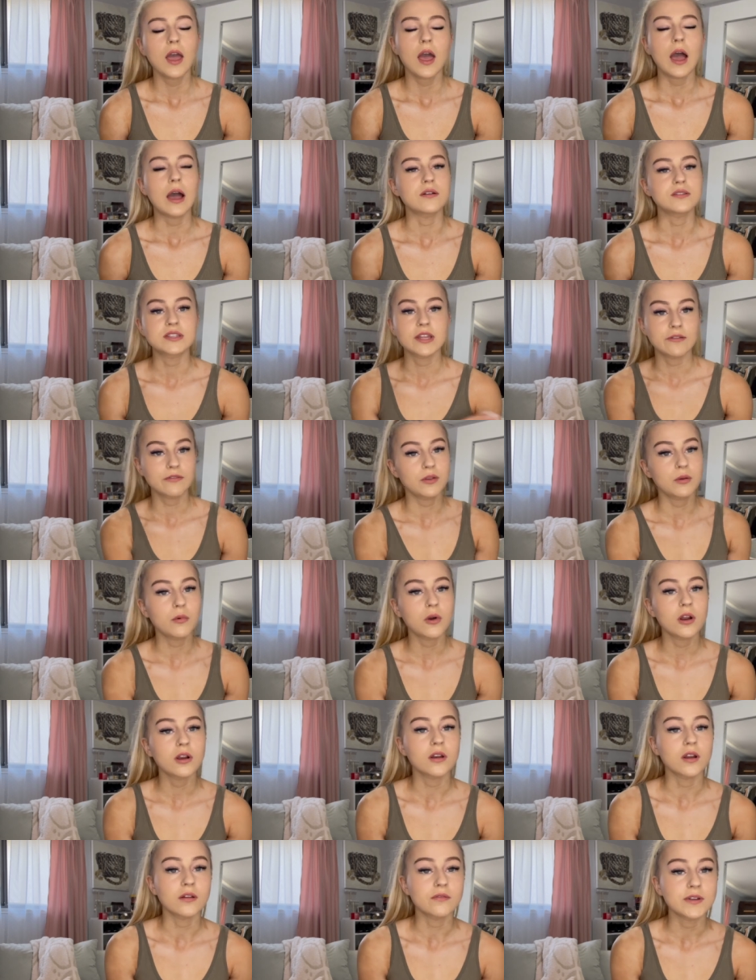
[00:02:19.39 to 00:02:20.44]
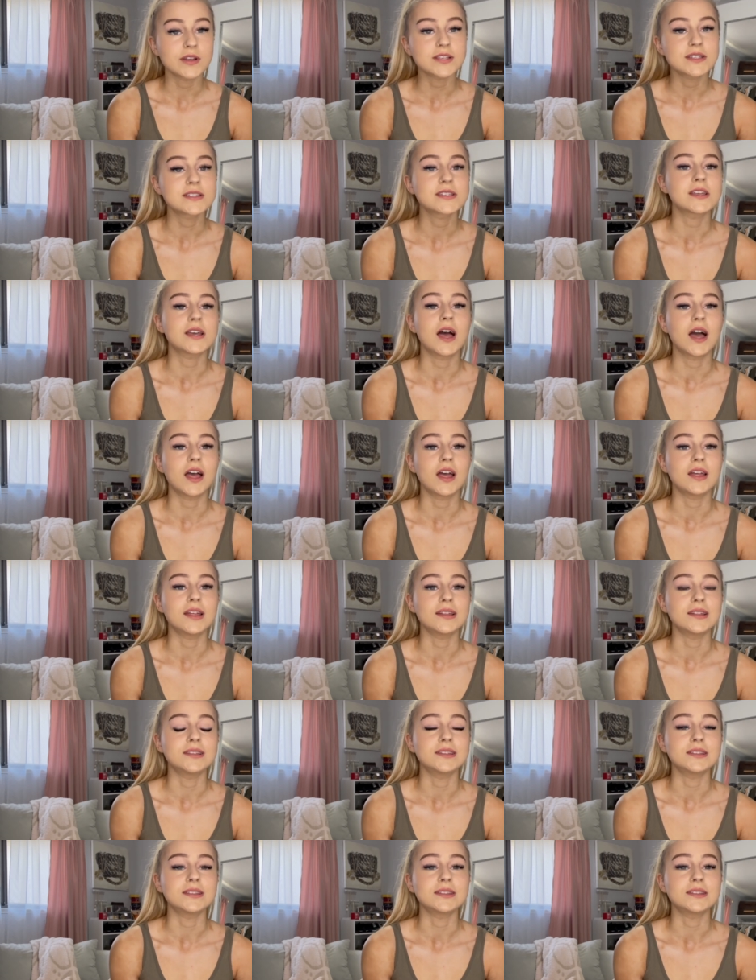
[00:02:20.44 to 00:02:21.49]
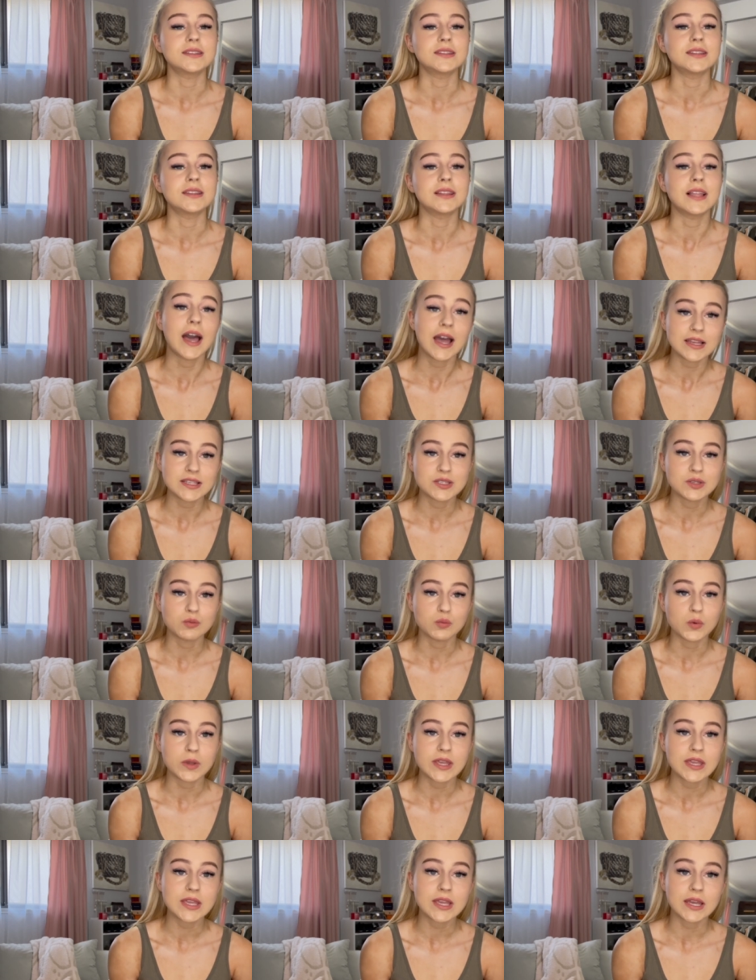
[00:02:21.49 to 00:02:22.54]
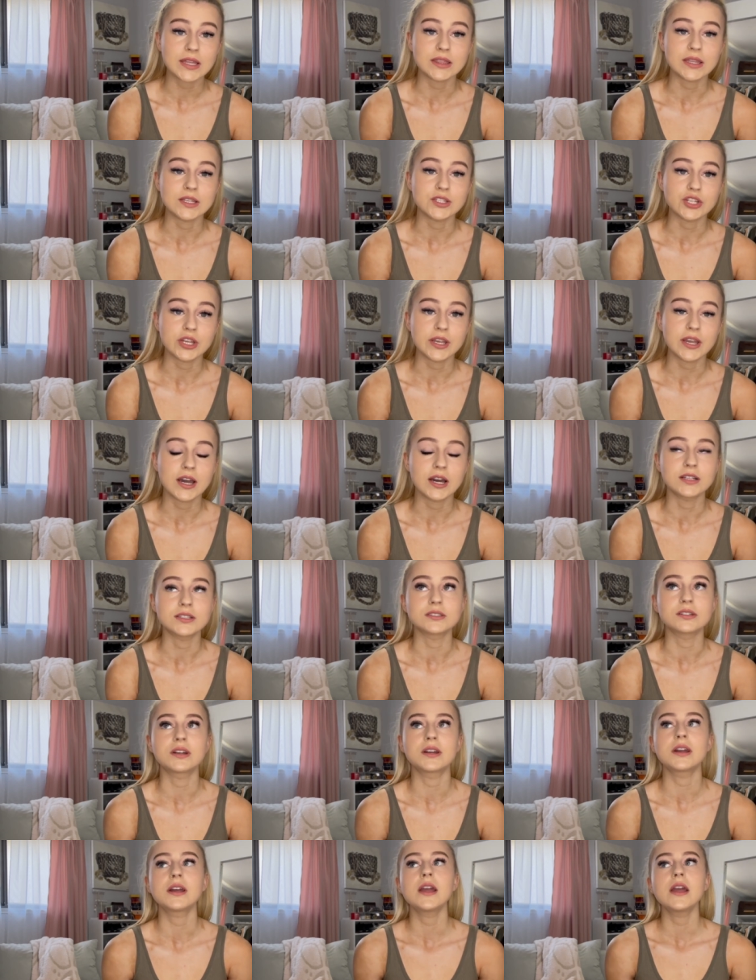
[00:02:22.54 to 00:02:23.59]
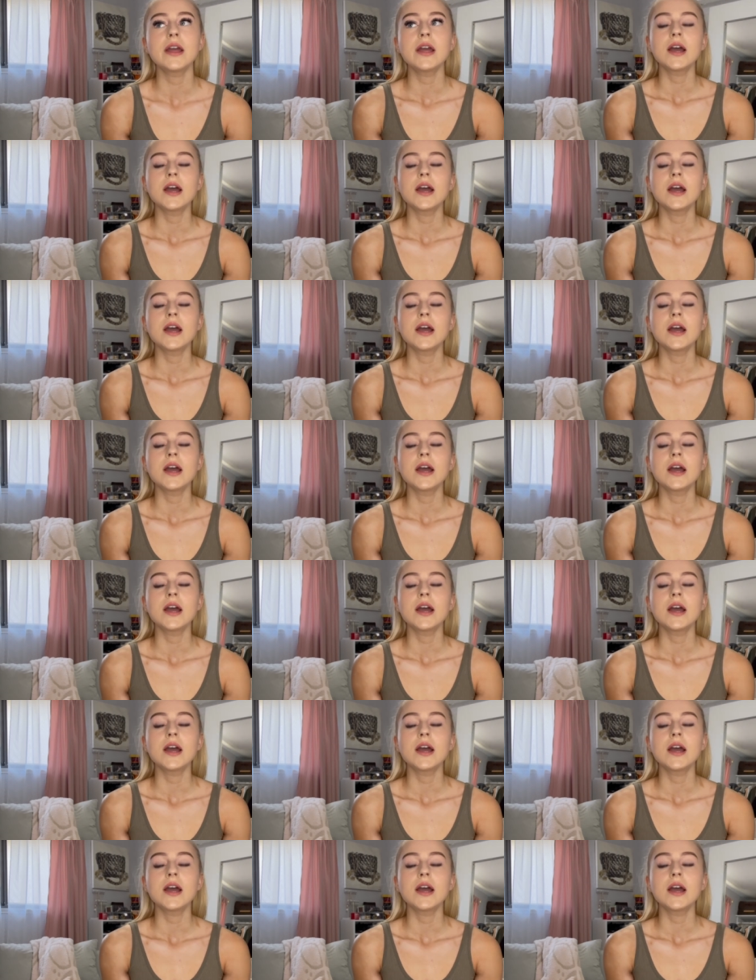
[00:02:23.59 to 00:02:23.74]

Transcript: I was definitely more nervous last week at the J Cutler,